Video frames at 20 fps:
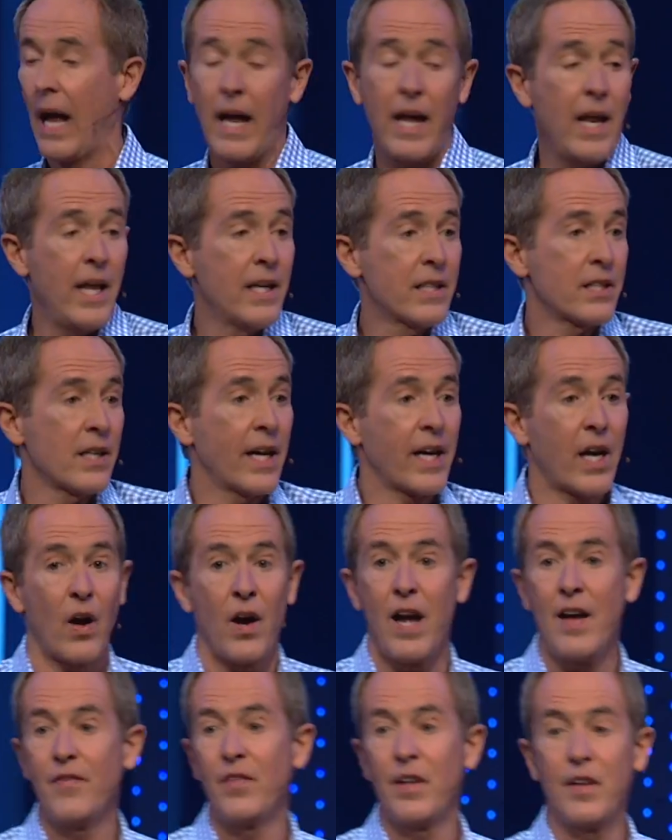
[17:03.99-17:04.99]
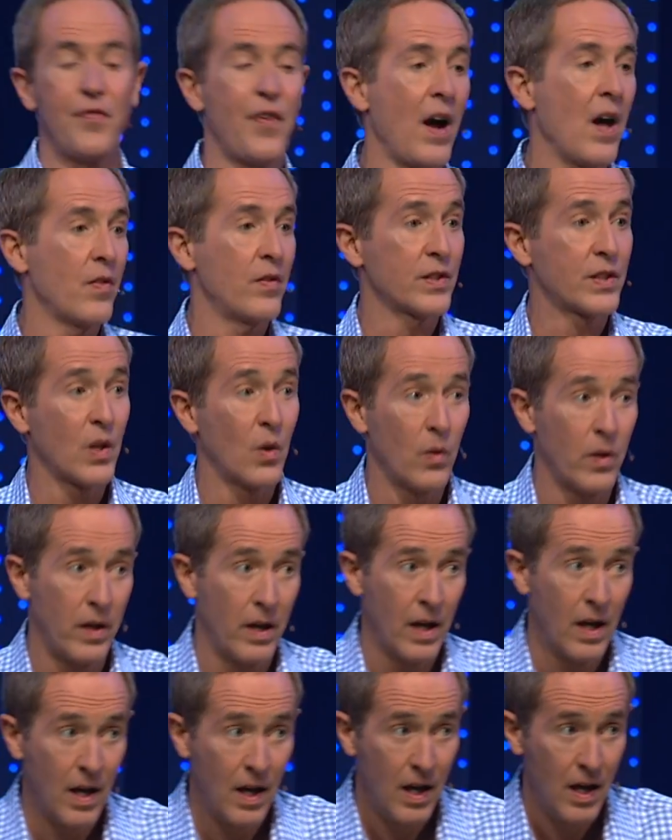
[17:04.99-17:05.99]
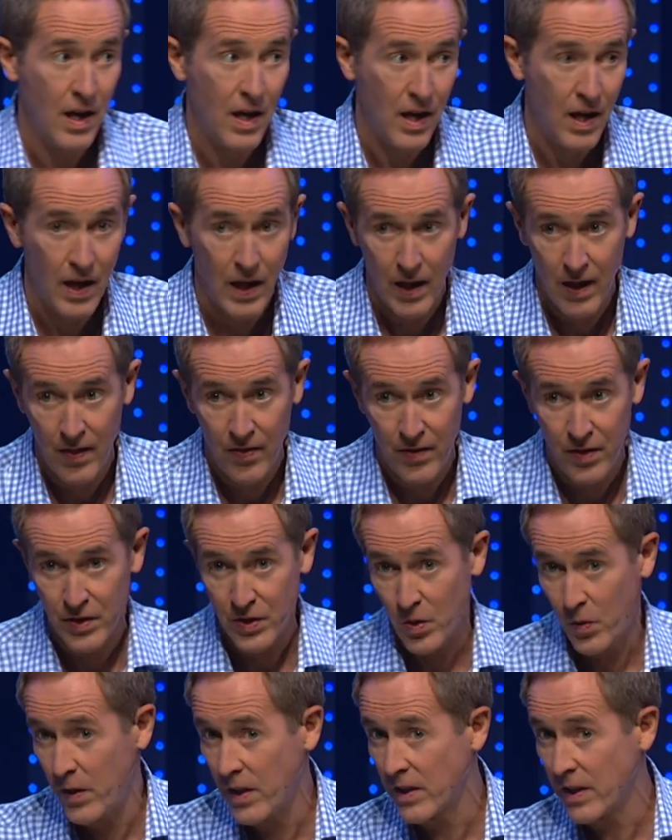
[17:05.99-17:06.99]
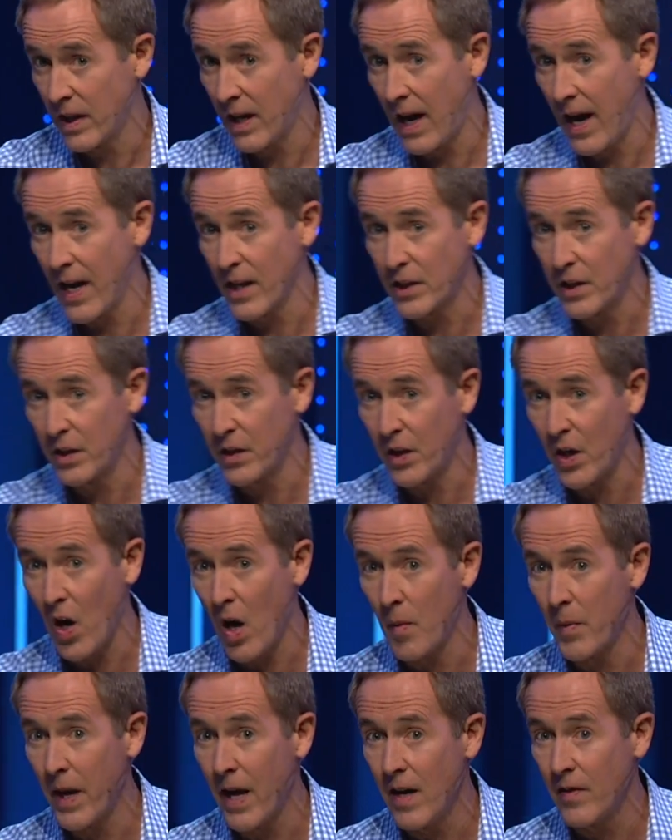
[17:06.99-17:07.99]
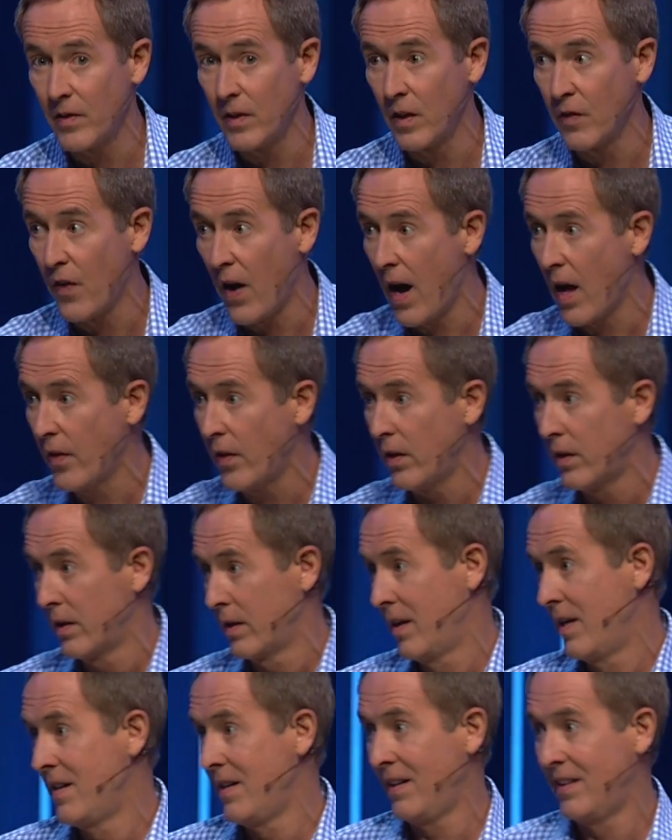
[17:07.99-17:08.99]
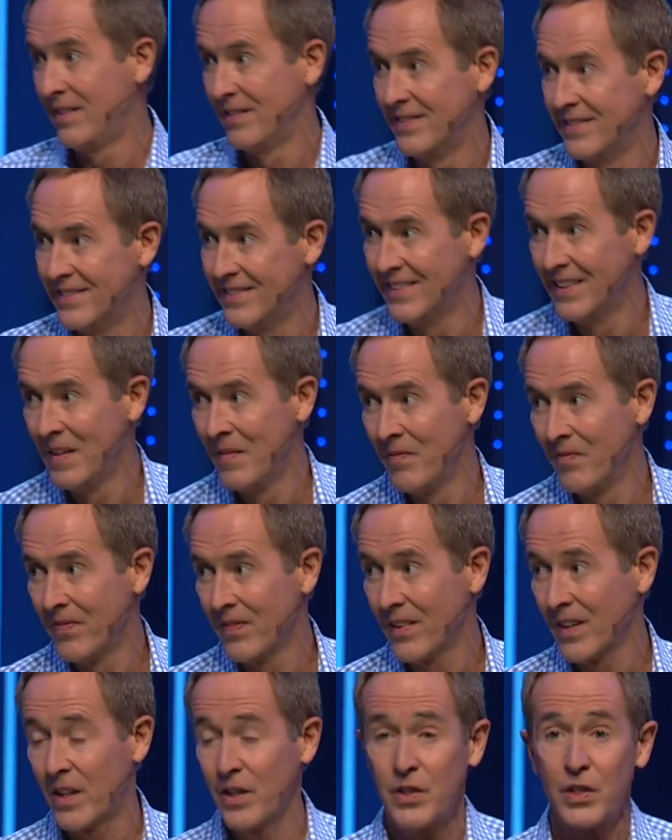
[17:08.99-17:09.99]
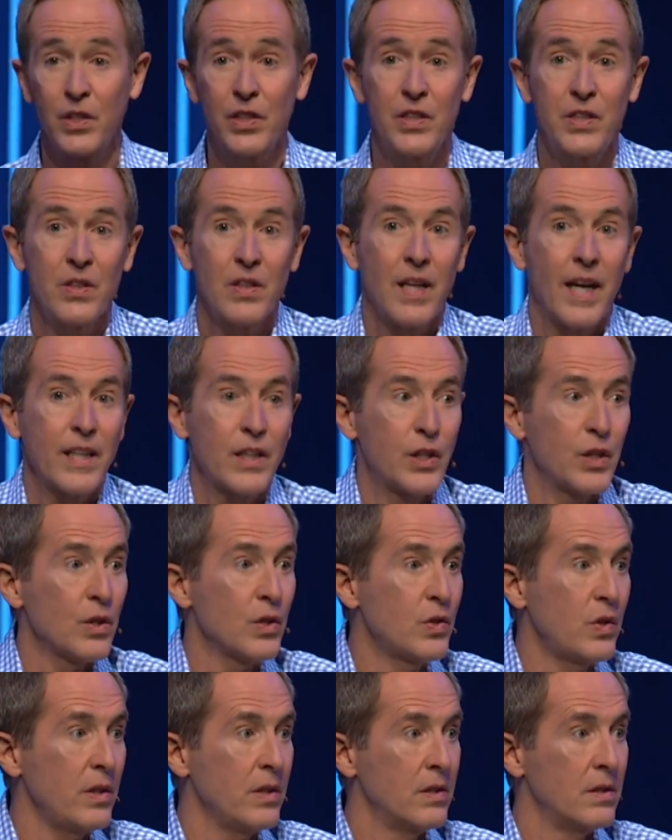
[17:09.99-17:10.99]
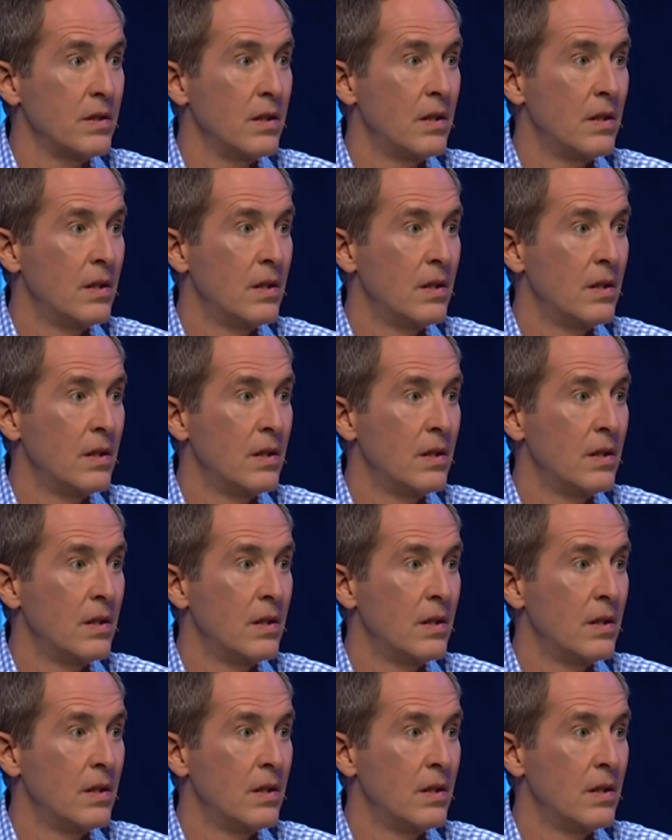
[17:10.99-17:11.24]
And it's like our Heavenly Father's going, there's a reason I ask you to call me Heavenly Father, because you're still like children.